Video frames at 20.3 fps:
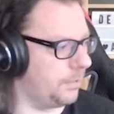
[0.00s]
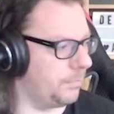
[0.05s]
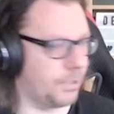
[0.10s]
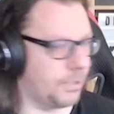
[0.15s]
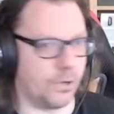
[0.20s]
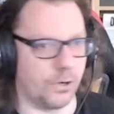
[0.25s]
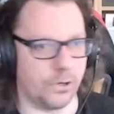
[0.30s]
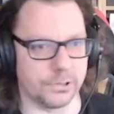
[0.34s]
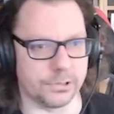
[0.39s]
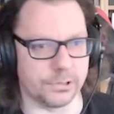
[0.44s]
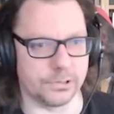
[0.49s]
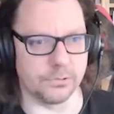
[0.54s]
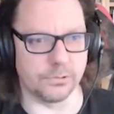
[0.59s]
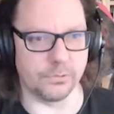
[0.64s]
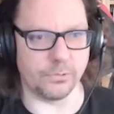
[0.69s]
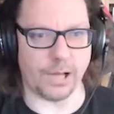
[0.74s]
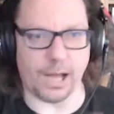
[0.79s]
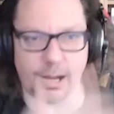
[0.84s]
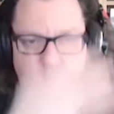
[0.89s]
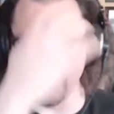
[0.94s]
because
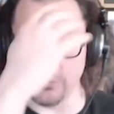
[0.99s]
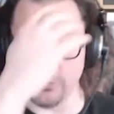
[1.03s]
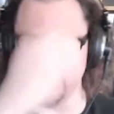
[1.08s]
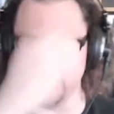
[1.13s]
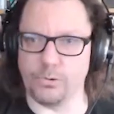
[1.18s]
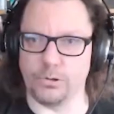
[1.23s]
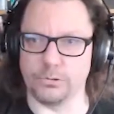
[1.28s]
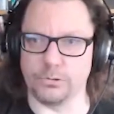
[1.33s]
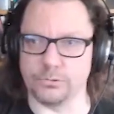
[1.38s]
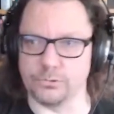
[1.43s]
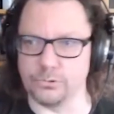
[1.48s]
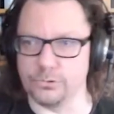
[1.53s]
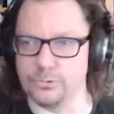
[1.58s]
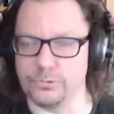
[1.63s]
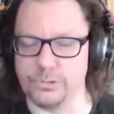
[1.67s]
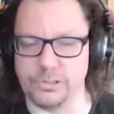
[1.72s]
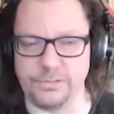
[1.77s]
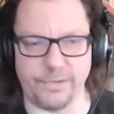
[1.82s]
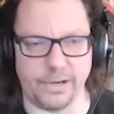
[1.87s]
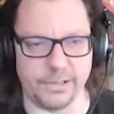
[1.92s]
how we want to
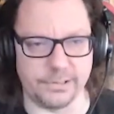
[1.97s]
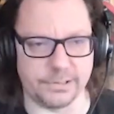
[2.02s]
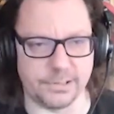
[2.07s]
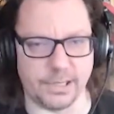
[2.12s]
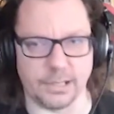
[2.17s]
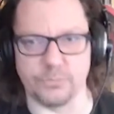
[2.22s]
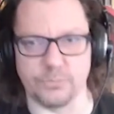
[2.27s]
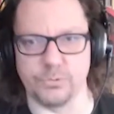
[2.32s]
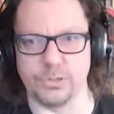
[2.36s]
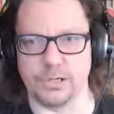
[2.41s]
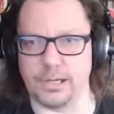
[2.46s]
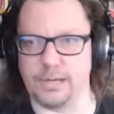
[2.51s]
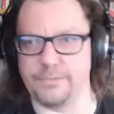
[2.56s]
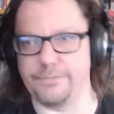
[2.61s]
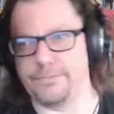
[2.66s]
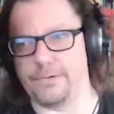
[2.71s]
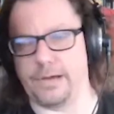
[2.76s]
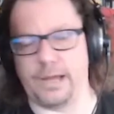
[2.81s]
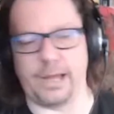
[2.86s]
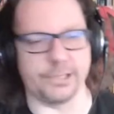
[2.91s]
unify stack, we
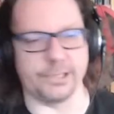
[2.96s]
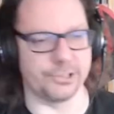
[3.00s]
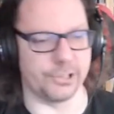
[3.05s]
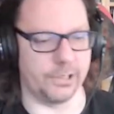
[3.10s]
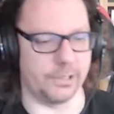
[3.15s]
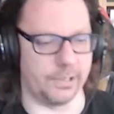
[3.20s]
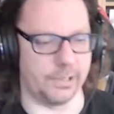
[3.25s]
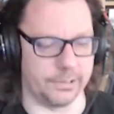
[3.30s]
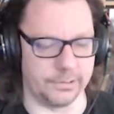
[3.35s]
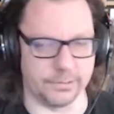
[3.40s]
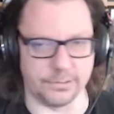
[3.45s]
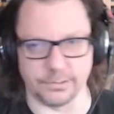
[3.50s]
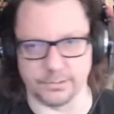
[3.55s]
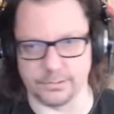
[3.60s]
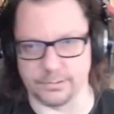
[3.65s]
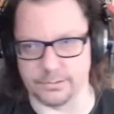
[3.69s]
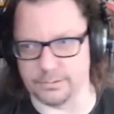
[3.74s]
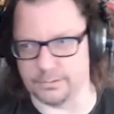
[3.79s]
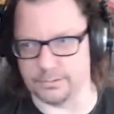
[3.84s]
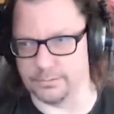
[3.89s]
have agile and
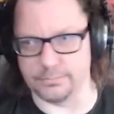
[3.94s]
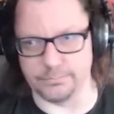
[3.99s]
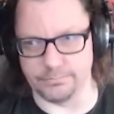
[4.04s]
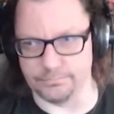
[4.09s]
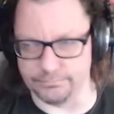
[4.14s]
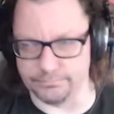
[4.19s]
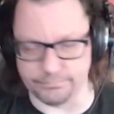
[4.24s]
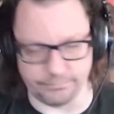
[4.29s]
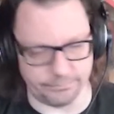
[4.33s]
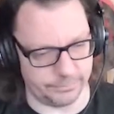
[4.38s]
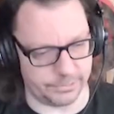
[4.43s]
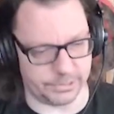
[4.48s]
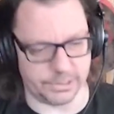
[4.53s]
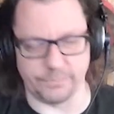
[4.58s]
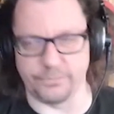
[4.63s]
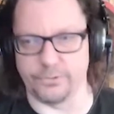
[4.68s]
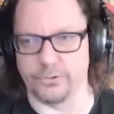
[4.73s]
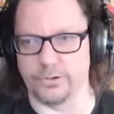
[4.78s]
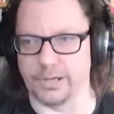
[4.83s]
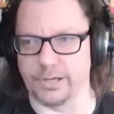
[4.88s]

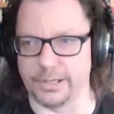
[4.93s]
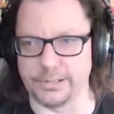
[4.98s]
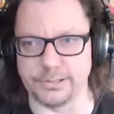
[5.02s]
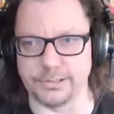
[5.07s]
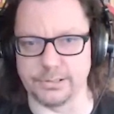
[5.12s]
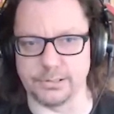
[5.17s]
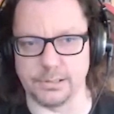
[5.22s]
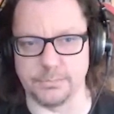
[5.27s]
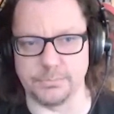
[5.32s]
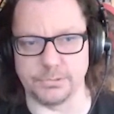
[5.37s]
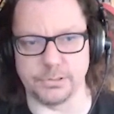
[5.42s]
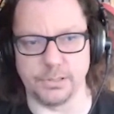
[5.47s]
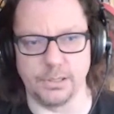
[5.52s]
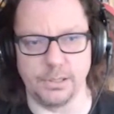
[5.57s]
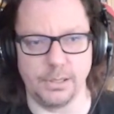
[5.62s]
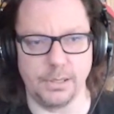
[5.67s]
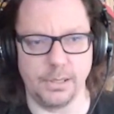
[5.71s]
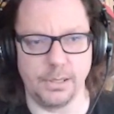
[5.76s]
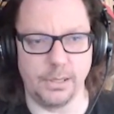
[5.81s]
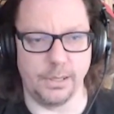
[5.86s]
self-organizing teams.
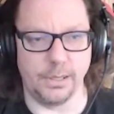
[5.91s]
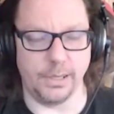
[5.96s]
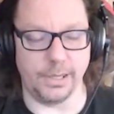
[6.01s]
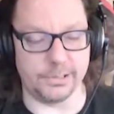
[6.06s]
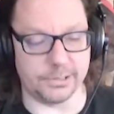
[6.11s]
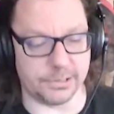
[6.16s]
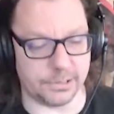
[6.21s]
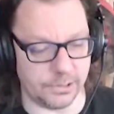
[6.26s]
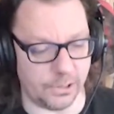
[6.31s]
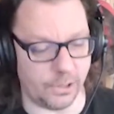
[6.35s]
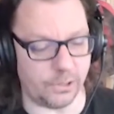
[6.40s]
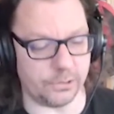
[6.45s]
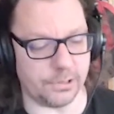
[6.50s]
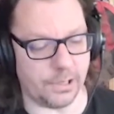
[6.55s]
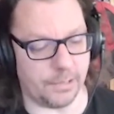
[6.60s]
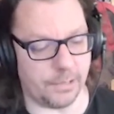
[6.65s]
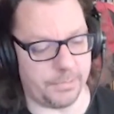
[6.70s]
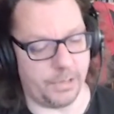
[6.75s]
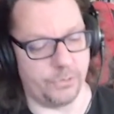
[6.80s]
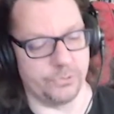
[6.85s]
It's not
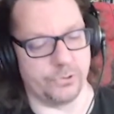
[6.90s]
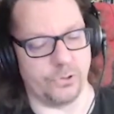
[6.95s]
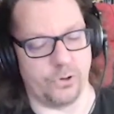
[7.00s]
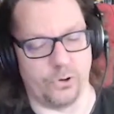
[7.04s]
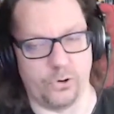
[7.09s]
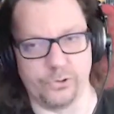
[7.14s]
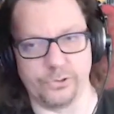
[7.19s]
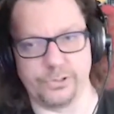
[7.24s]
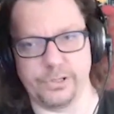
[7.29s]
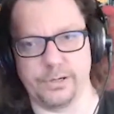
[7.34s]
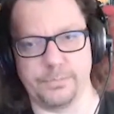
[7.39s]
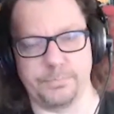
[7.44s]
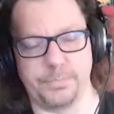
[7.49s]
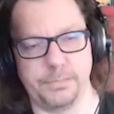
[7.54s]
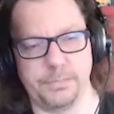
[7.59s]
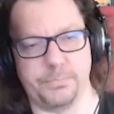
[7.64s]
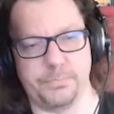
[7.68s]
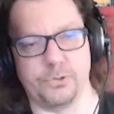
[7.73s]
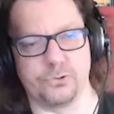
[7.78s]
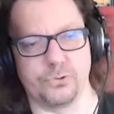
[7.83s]
about order
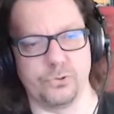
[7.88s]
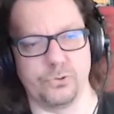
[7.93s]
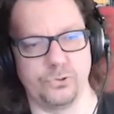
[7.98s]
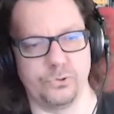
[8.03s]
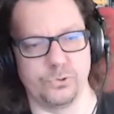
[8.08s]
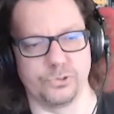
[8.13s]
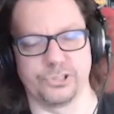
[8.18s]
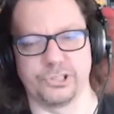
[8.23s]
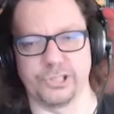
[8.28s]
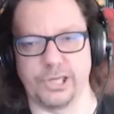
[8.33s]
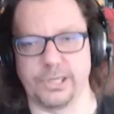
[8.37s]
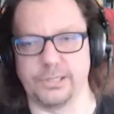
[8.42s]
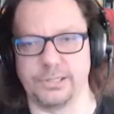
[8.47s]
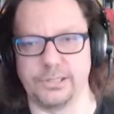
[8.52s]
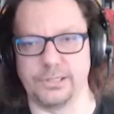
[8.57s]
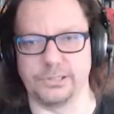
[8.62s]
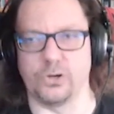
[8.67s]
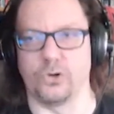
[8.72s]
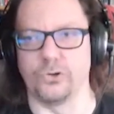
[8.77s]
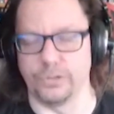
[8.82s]
people to use
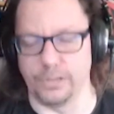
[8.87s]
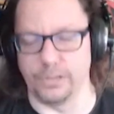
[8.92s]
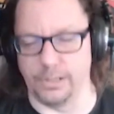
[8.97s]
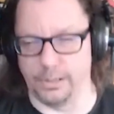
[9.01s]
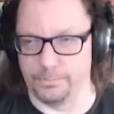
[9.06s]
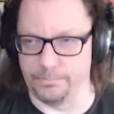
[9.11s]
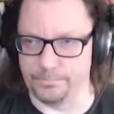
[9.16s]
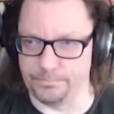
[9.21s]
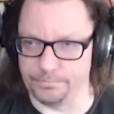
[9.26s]
Jenkins only.